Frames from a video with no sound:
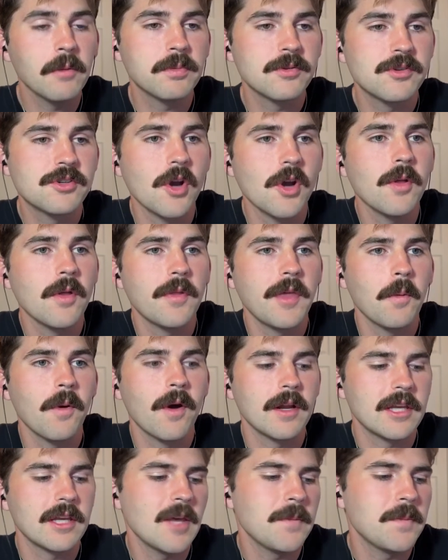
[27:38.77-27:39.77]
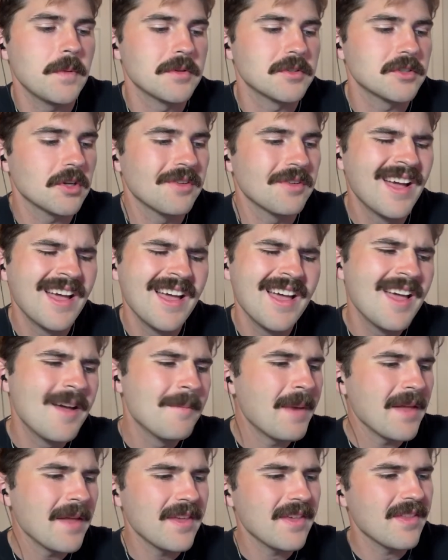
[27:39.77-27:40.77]
show that they want to keep you. So
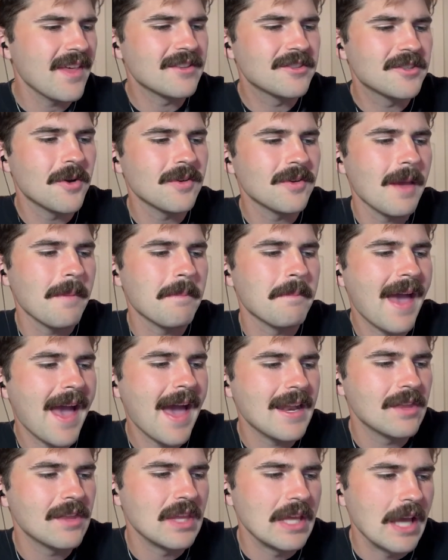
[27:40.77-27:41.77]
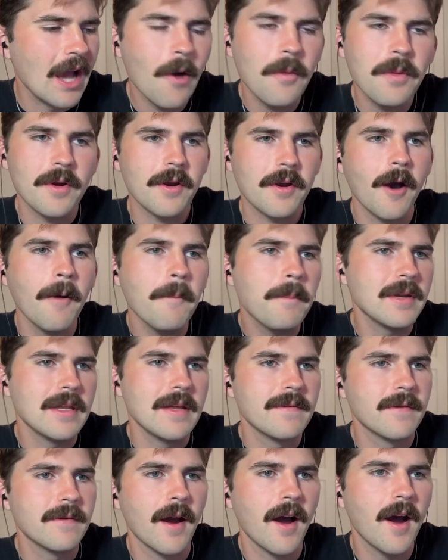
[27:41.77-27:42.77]
my thing, like, don't get mad at the other
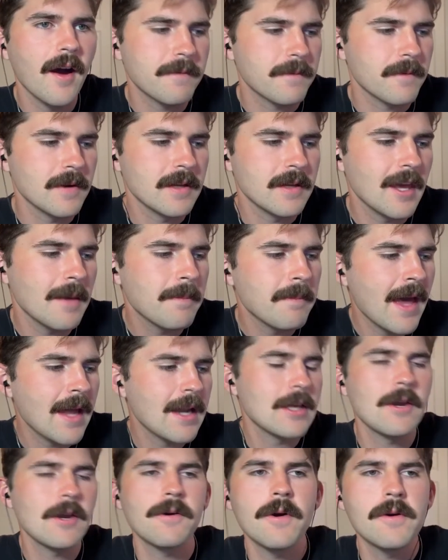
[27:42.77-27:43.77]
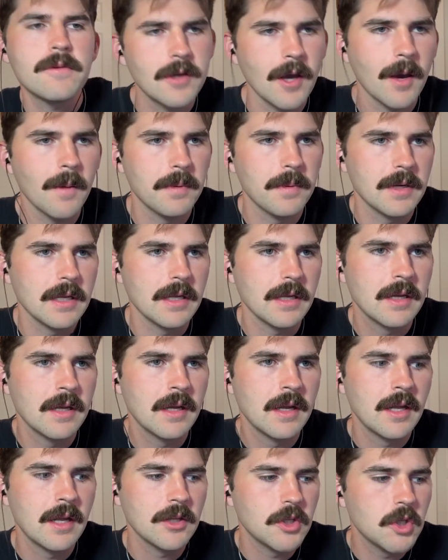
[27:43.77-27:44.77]
company for offering. Get mad at your own company.
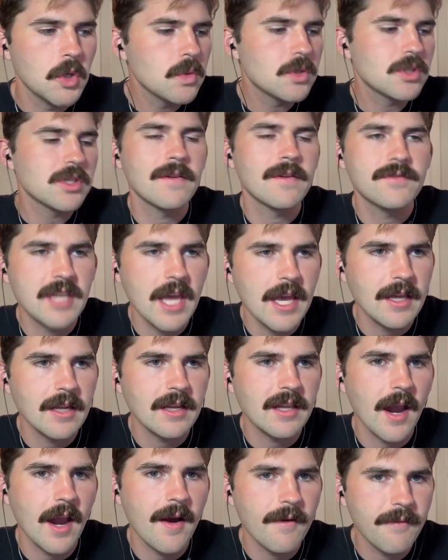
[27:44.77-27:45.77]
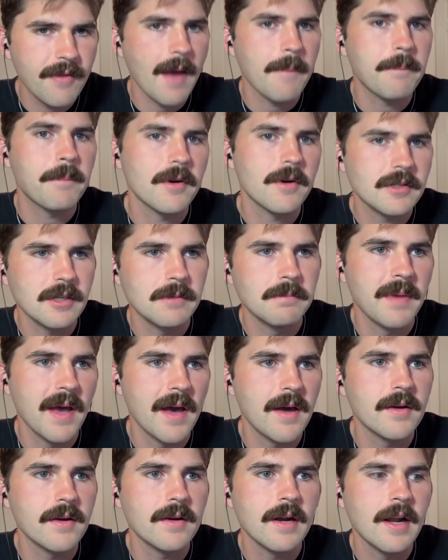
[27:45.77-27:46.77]
You should have taken care of that person
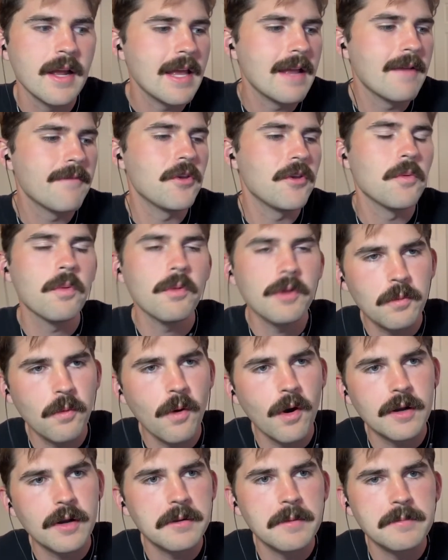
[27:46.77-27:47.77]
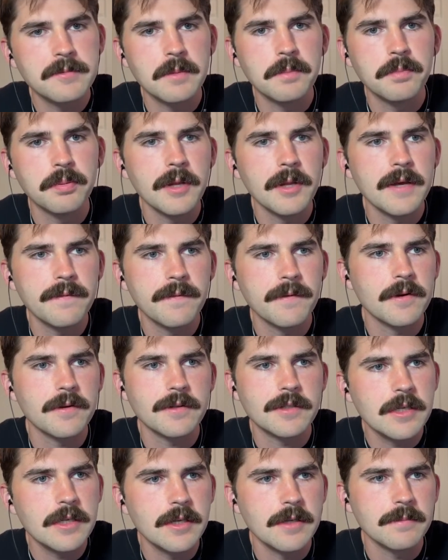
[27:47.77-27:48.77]
better if you really wanted them to play for your
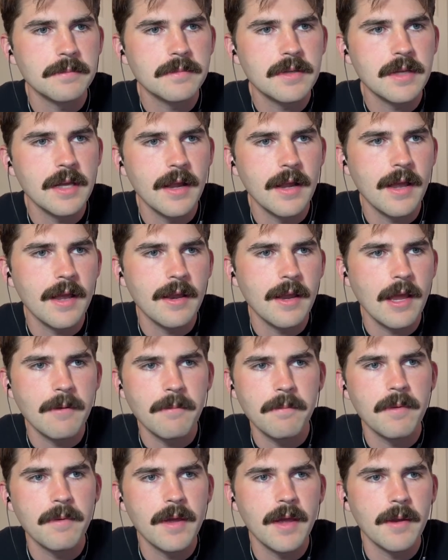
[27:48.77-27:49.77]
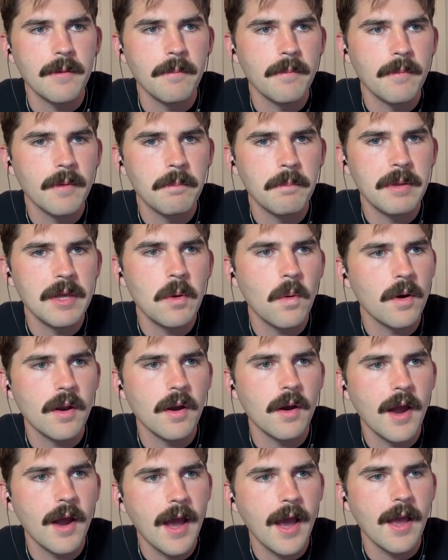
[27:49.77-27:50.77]
team and be where you're at.